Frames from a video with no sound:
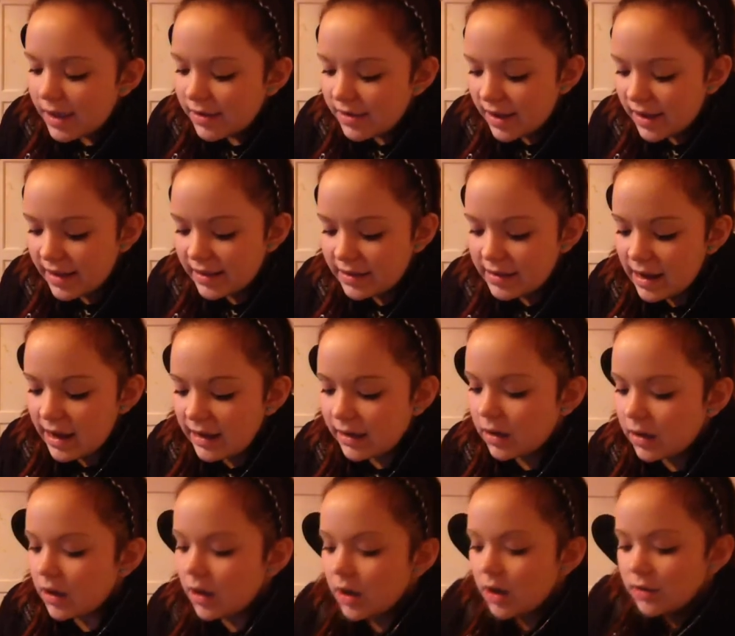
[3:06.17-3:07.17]
Then I
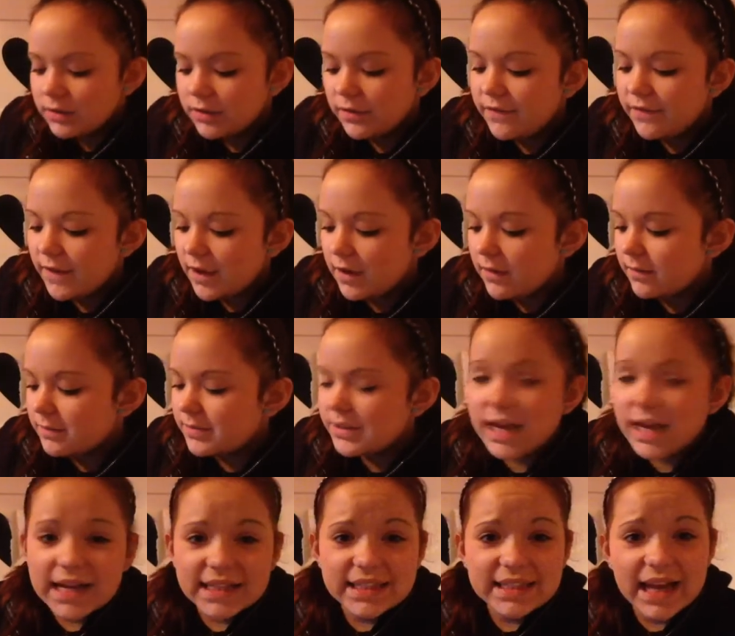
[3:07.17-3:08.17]
got the film
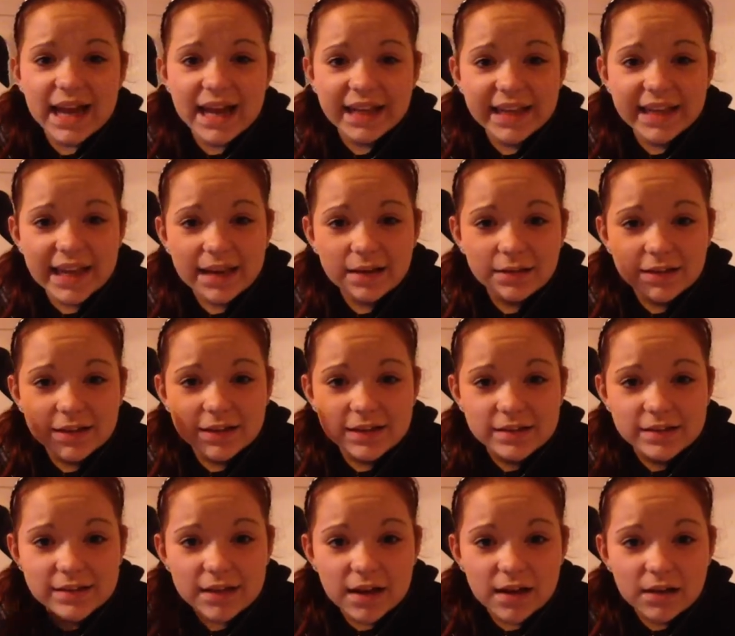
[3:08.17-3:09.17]
Titanic. This
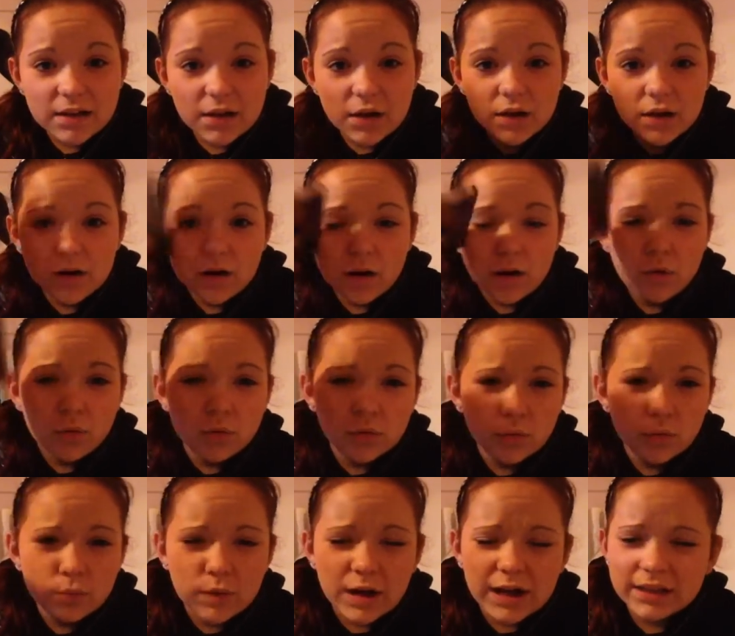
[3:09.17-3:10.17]
is
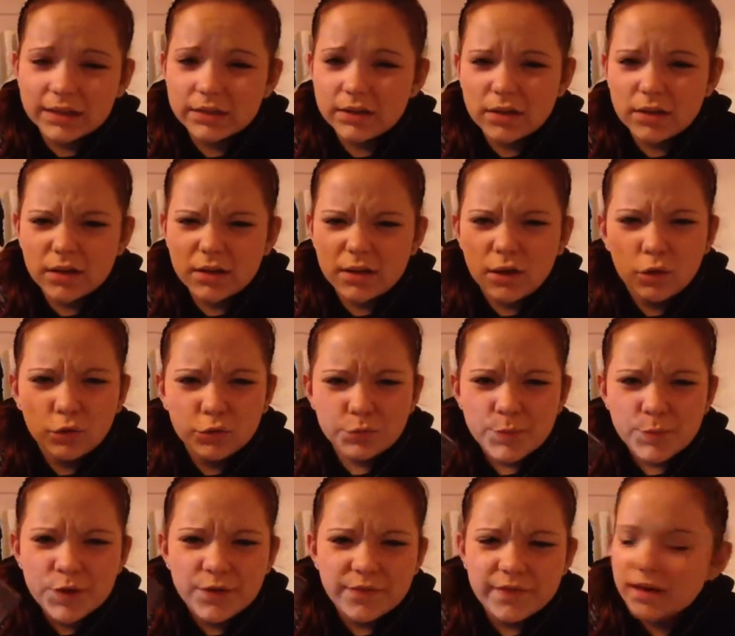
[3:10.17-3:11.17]
oh well, an old
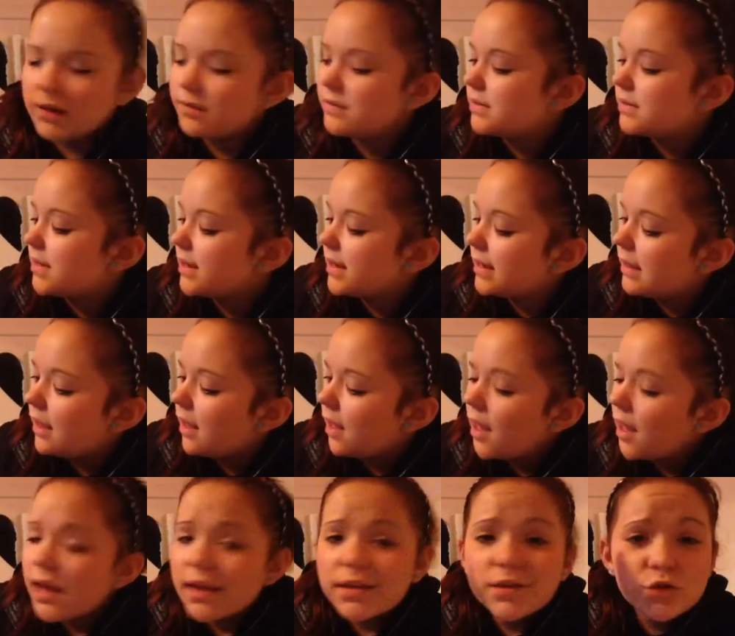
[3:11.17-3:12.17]
movie, obviously.
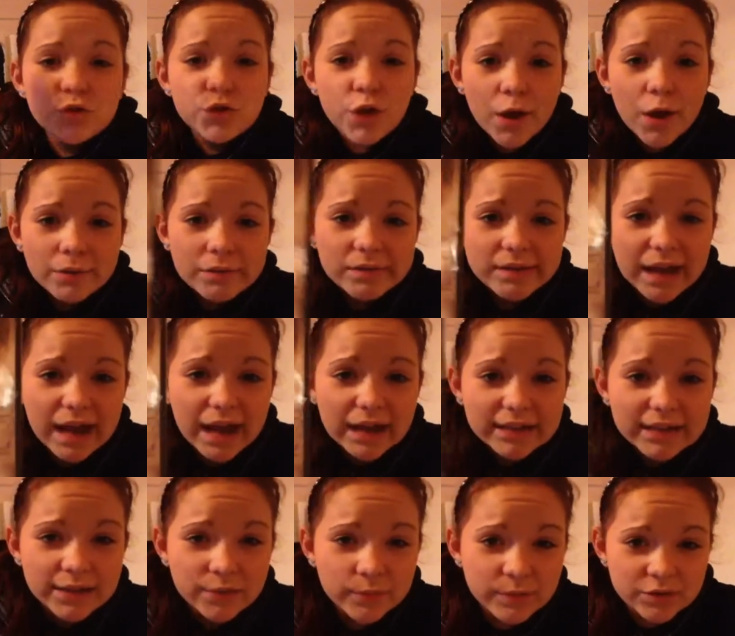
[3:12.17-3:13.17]
So sad.
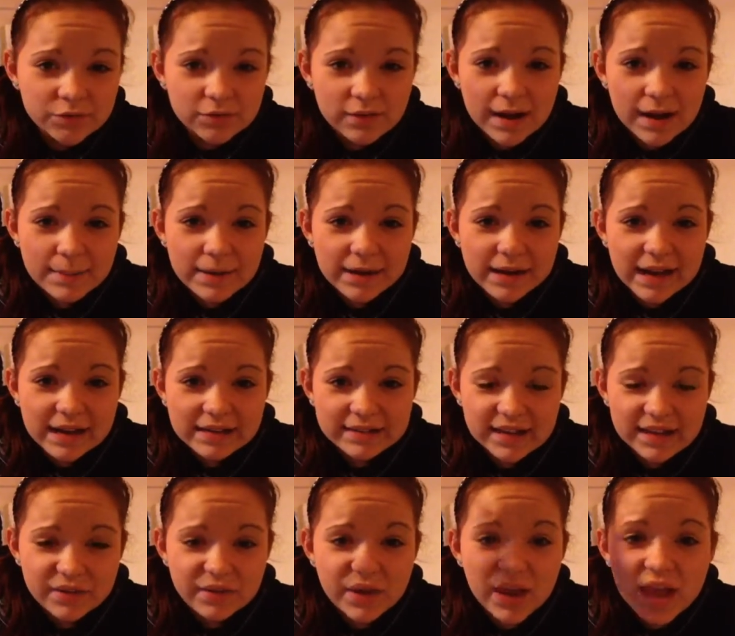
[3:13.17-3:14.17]
I always cry my eyes
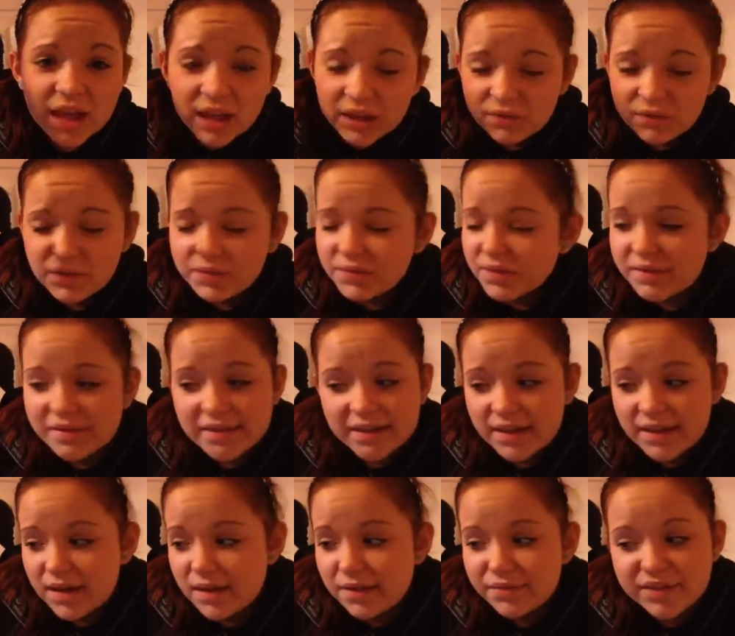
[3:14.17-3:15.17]
out, even if I've seen
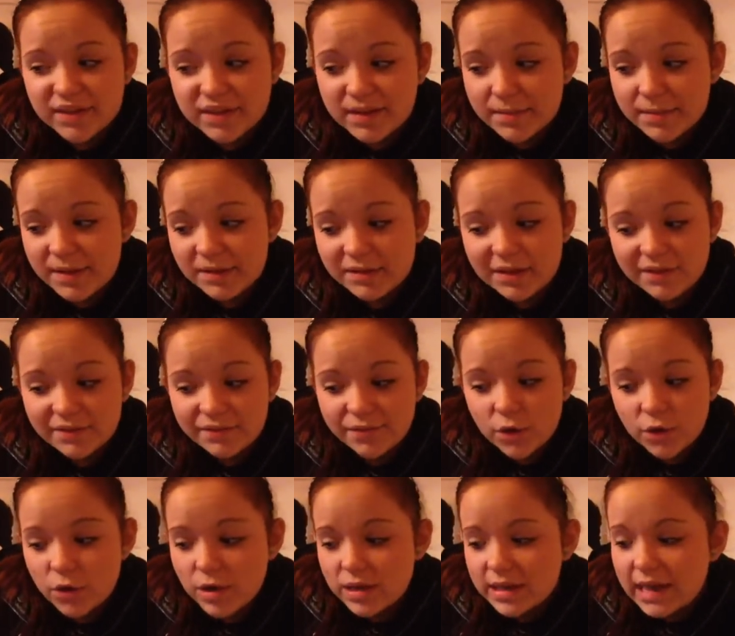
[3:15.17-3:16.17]
it. I've seen it about like
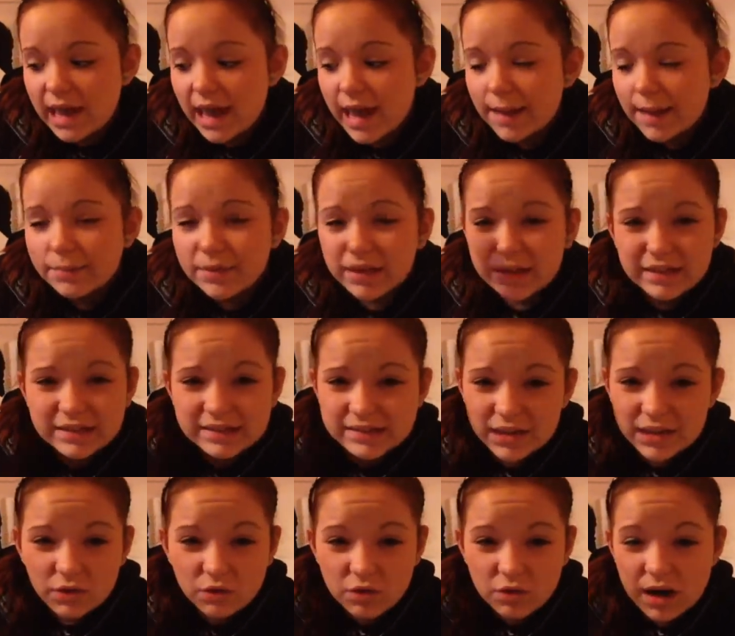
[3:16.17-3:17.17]
30 times and I
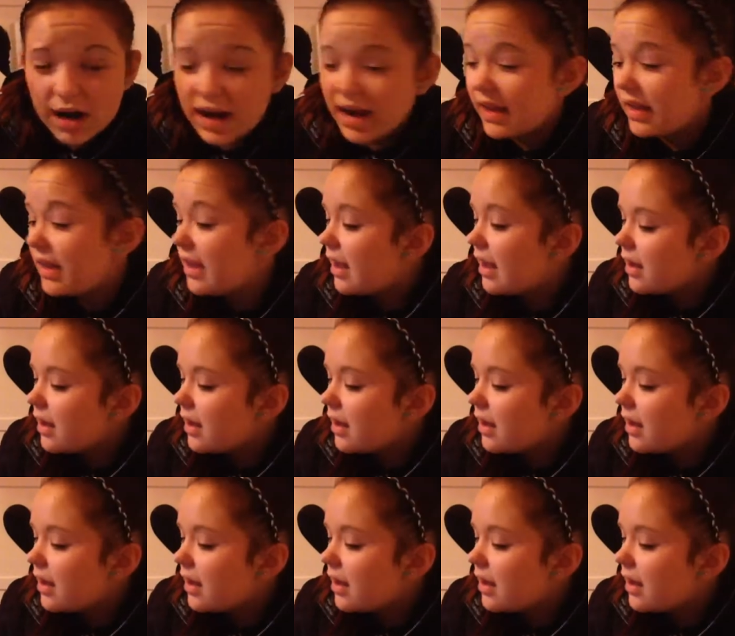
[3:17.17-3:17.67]
still cry.